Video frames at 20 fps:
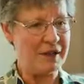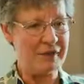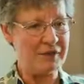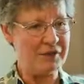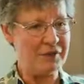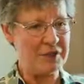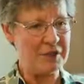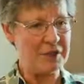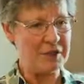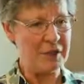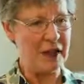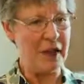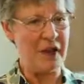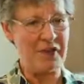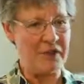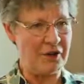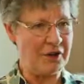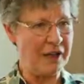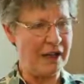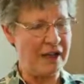if there's
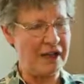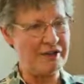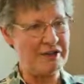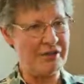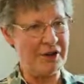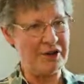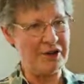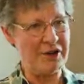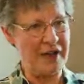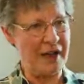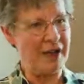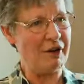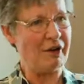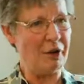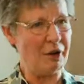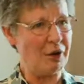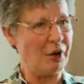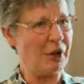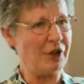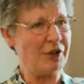other life out there
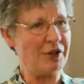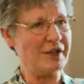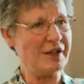or not.